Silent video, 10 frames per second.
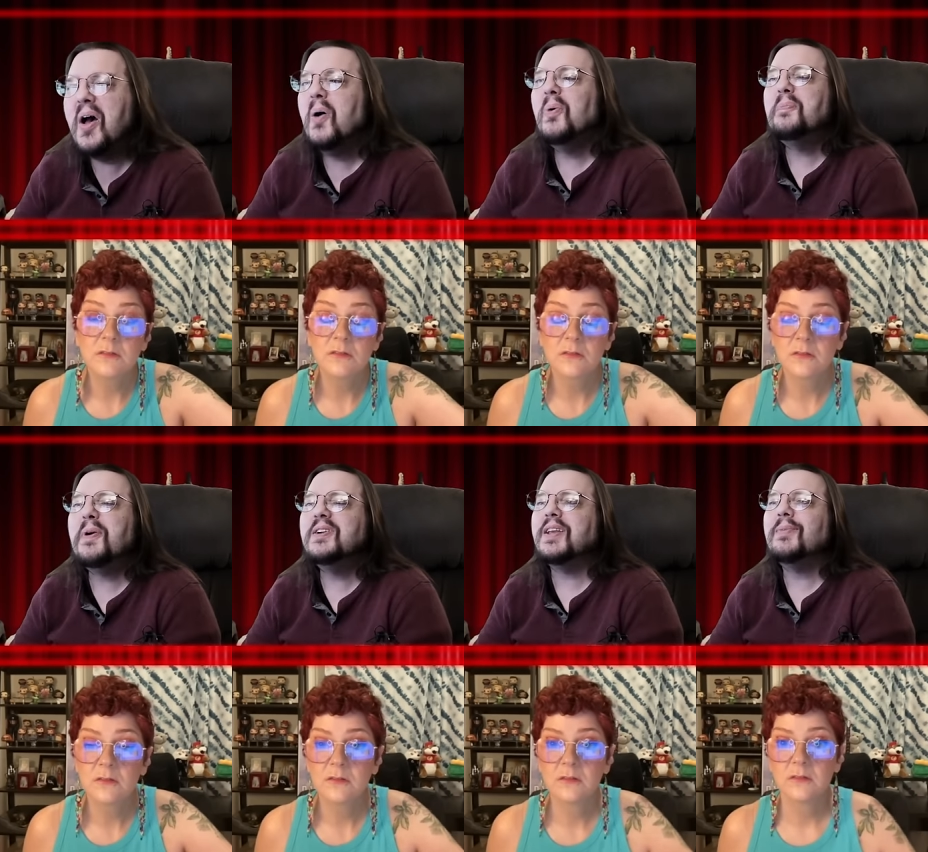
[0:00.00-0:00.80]
Speaker 1: well,
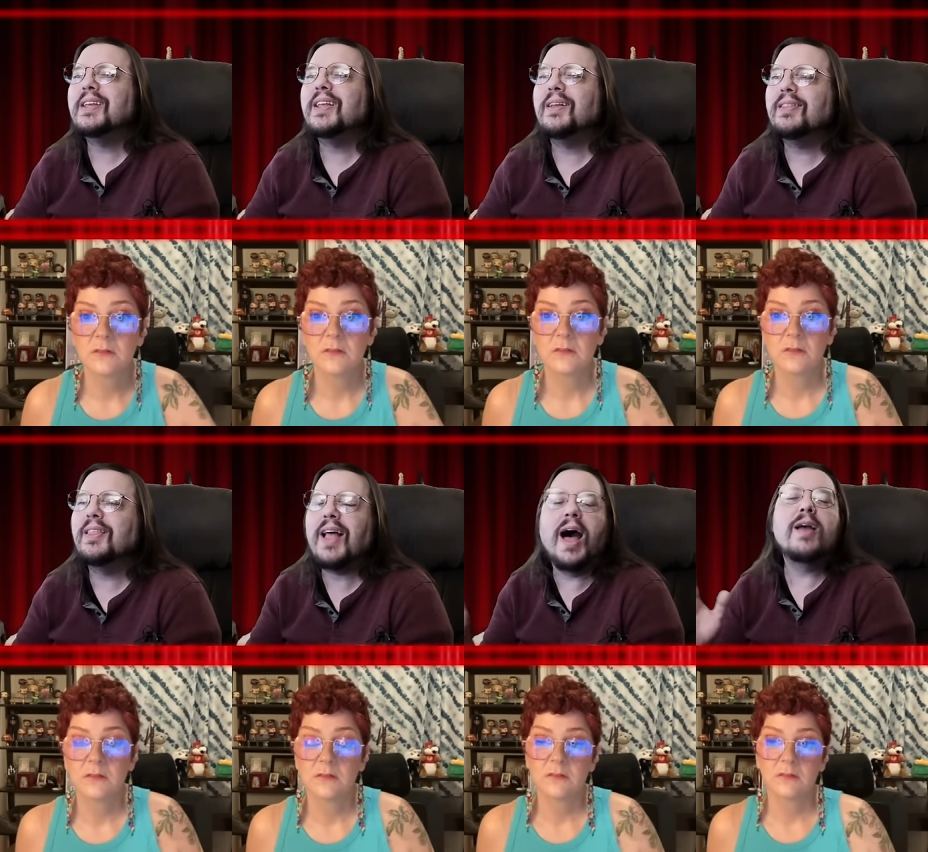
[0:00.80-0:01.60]
first, I mean,
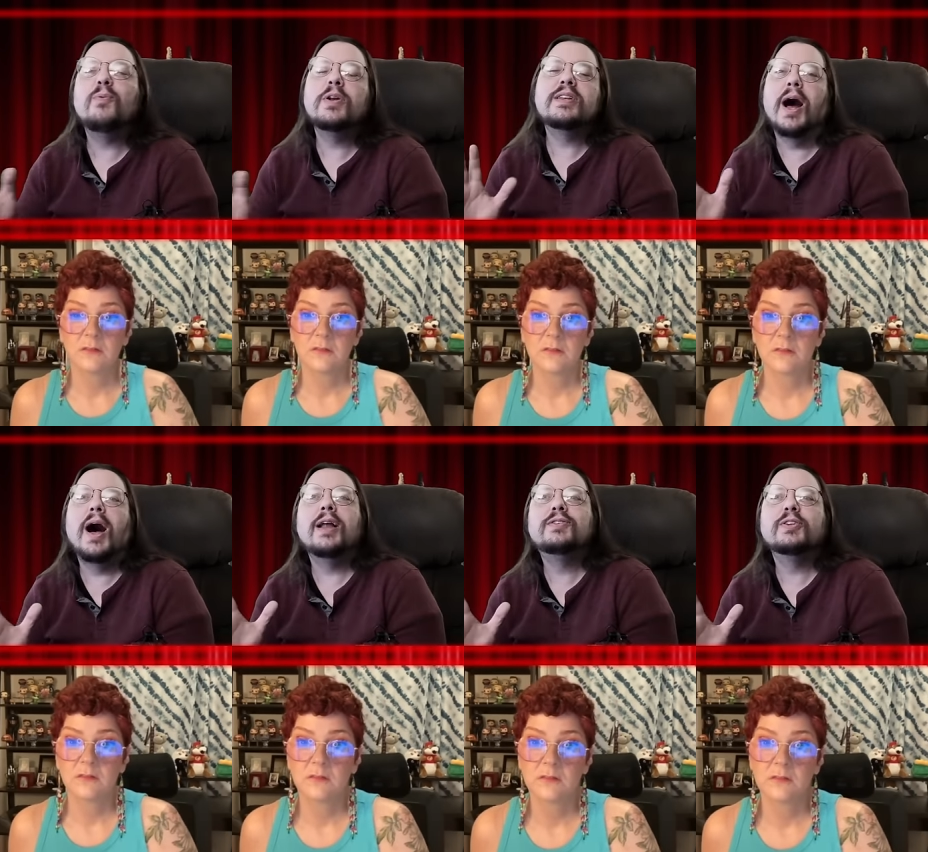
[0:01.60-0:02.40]
I would
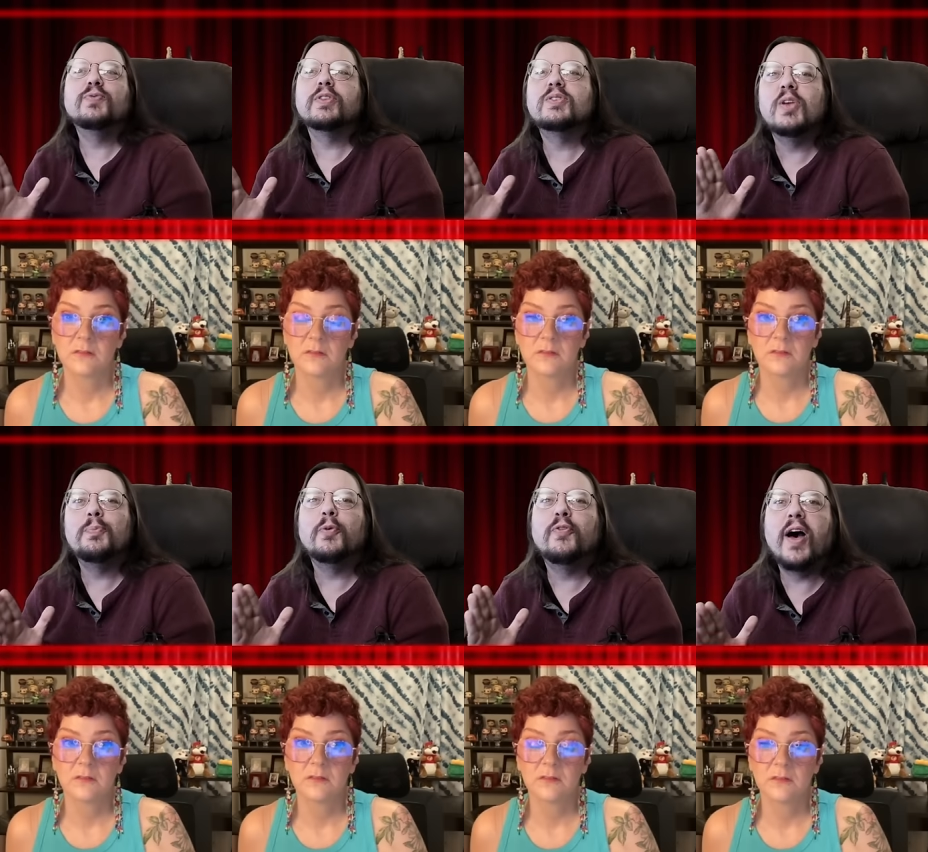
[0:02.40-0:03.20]
not just for the
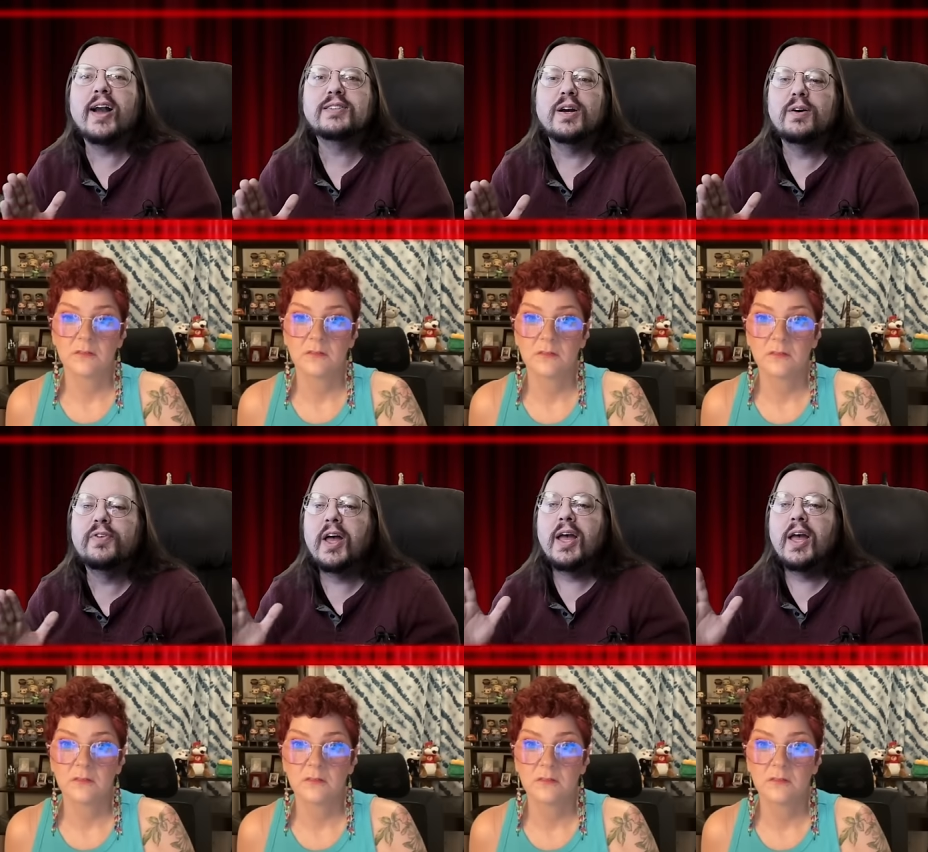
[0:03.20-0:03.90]
simple fact of